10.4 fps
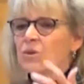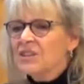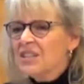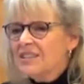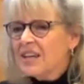
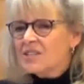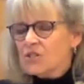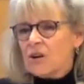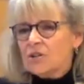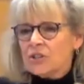within that
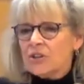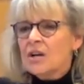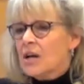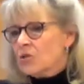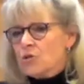structure,
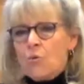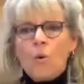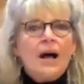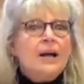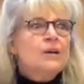there's a
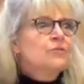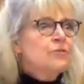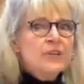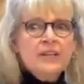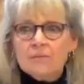wild
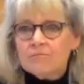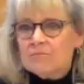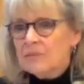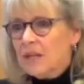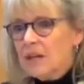freedom
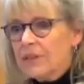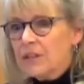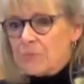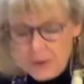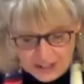of
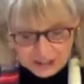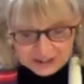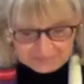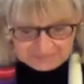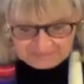expression.
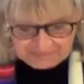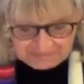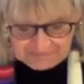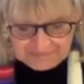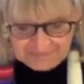
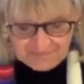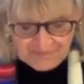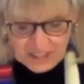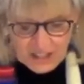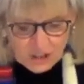
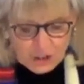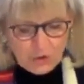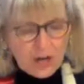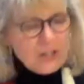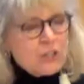
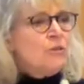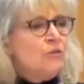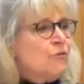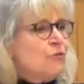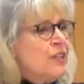Structure
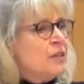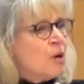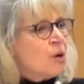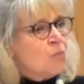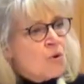and freedom
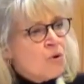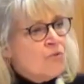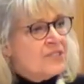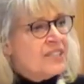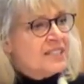are
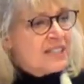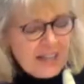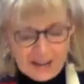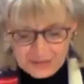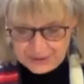woven
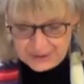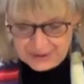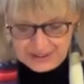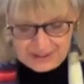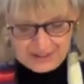together.
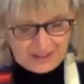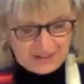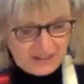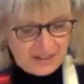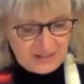
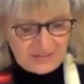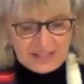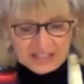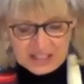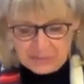The
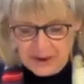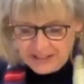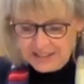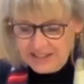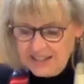
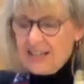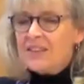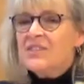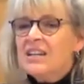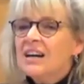expected
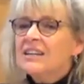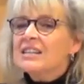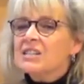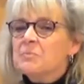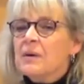and the
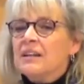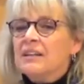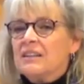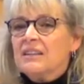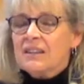
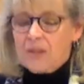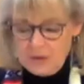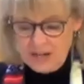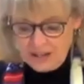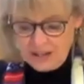unexpected
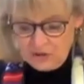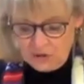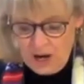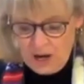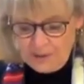create
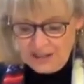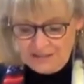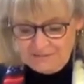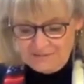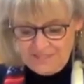drama
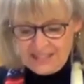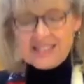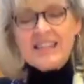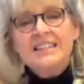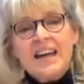as
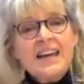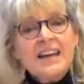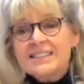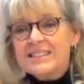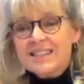they
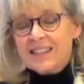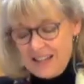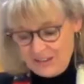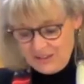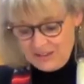dance
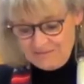together.